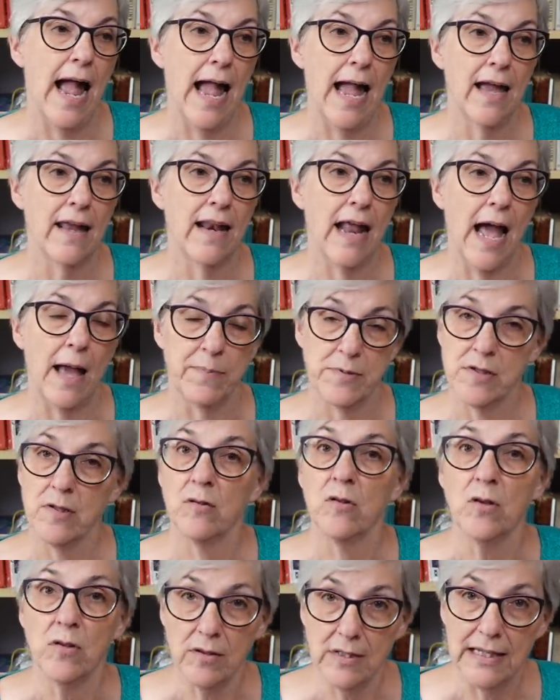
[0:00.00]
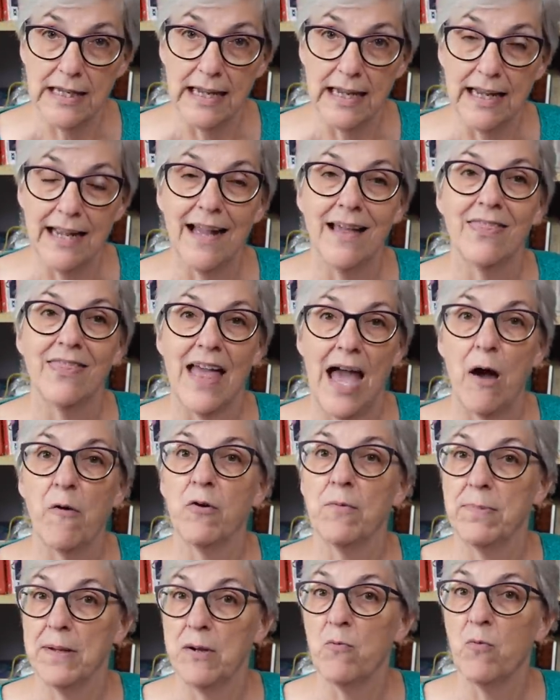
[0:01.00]
And absolutely, that
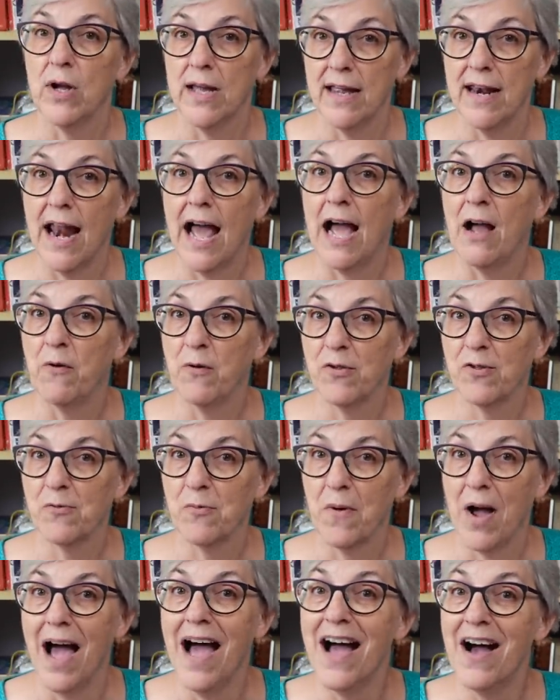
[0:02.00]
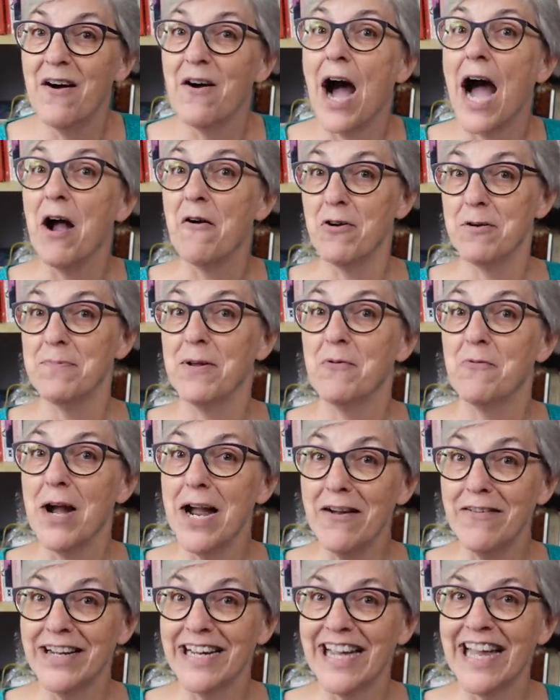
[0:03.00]
would be when I would be
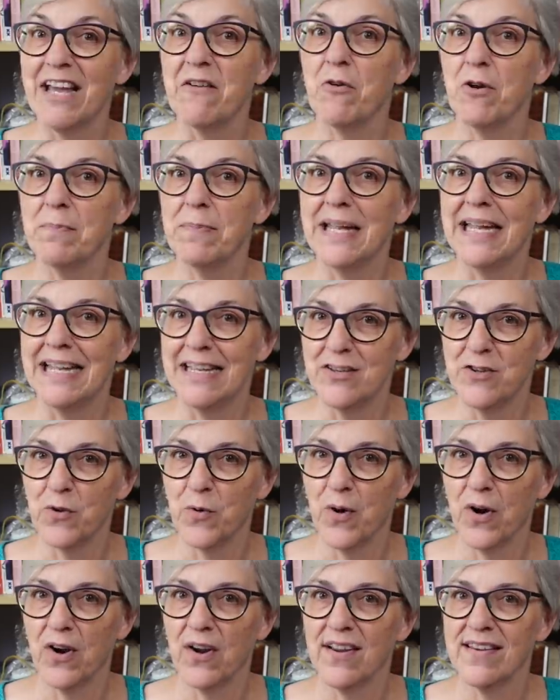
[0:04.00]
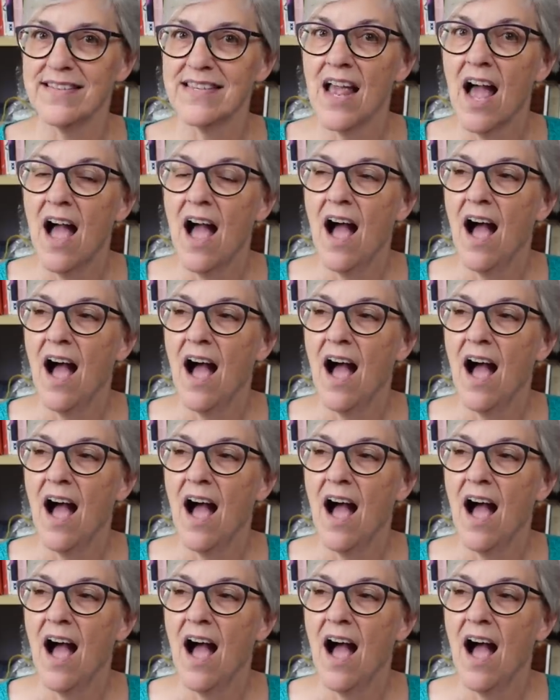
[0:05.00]
wearing it, would be indoors.